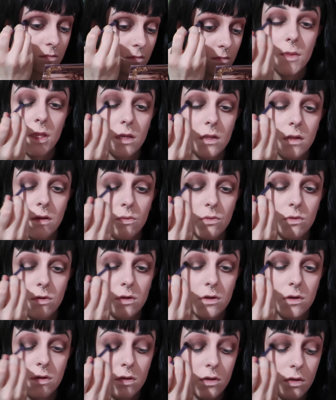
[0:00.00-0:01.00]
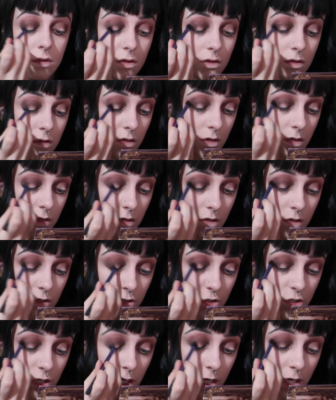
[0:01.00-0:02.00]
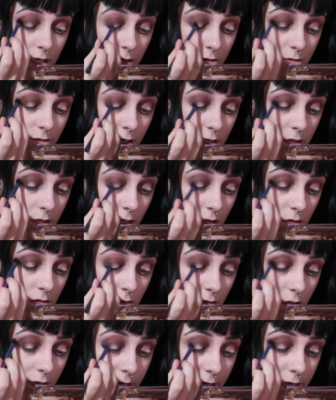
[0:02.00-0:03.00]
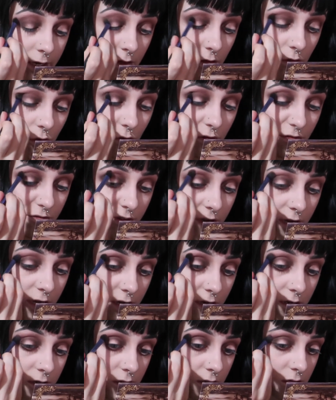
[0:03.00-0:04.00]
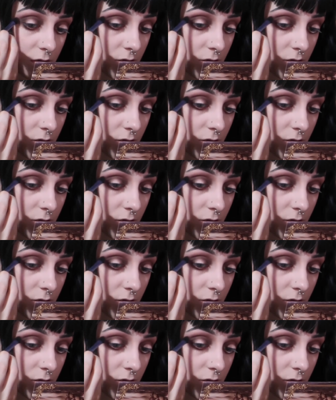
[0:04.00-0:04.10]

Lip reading: and I want to try and create that little halo effect.